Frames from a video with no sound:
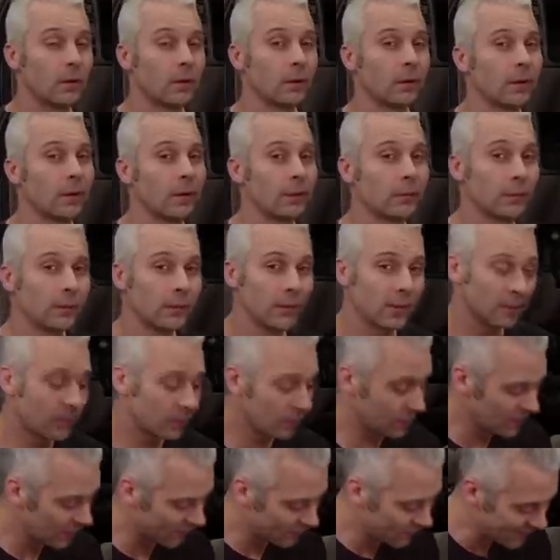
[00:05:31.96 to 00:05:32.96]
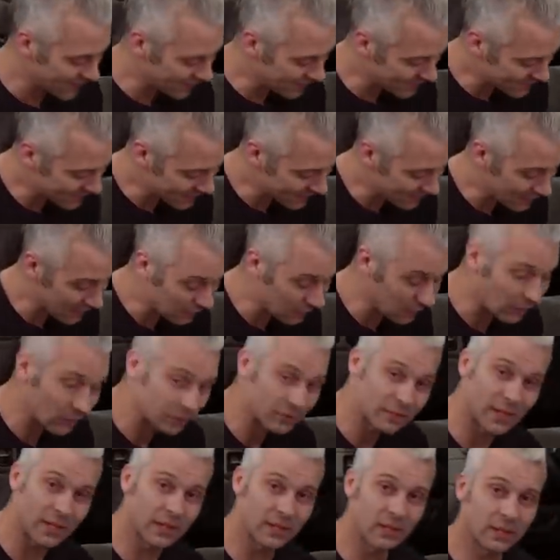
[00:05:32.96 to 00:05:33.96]
All right, well now that we have the inside
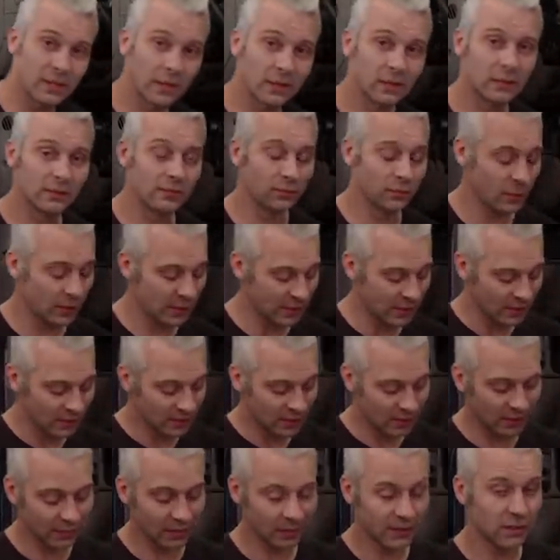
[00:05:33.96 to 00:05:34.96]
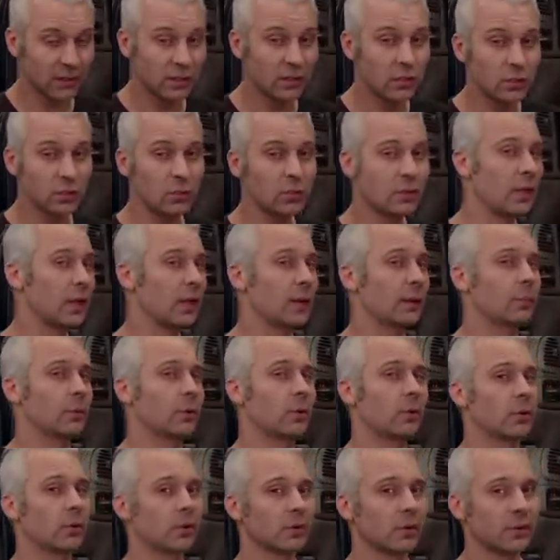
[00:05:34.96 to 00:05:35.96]
all taken care of, we can cut the new cab
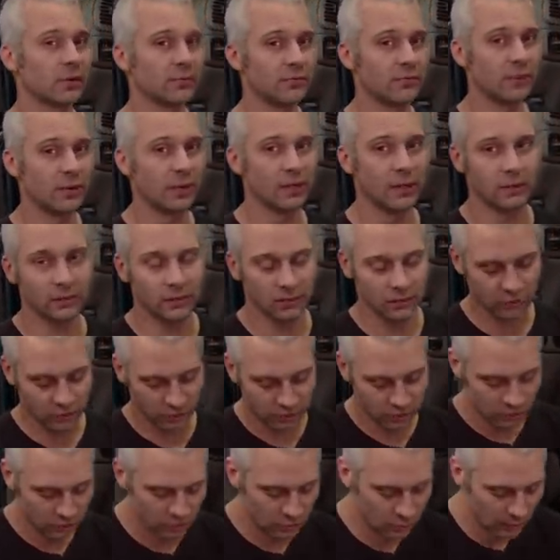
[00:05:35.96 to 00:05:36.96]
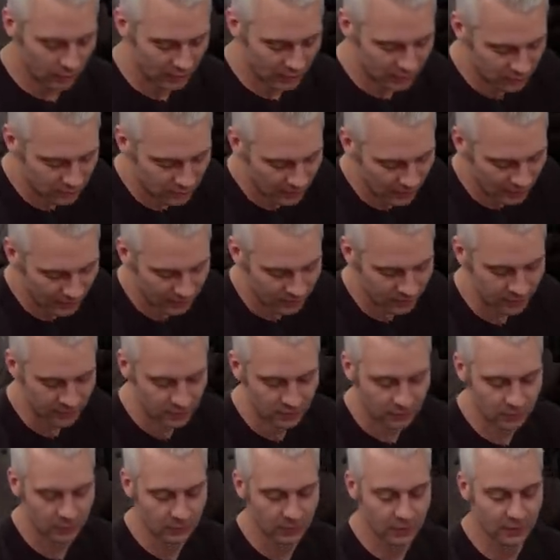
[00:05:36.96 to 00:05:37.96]
corner to fit. There's two ways you guys
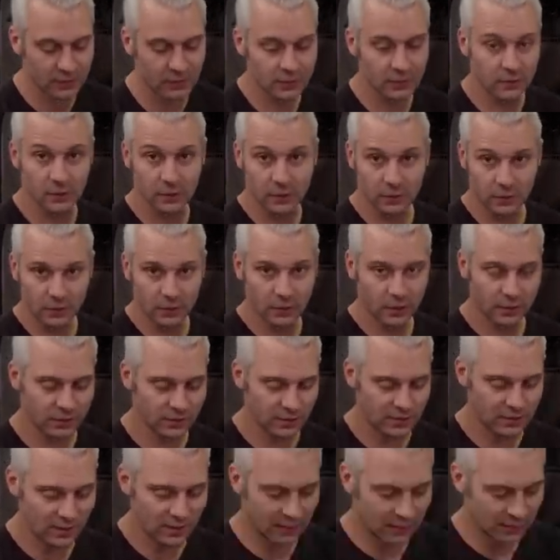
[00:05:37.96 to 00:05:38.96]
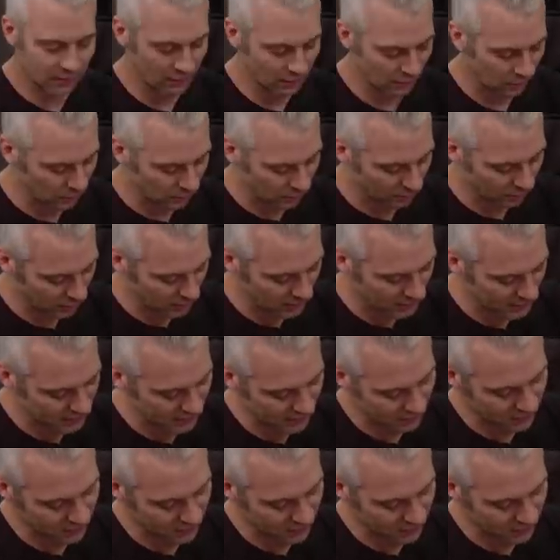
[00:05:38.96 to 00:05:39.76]
can do this can actually take the old piece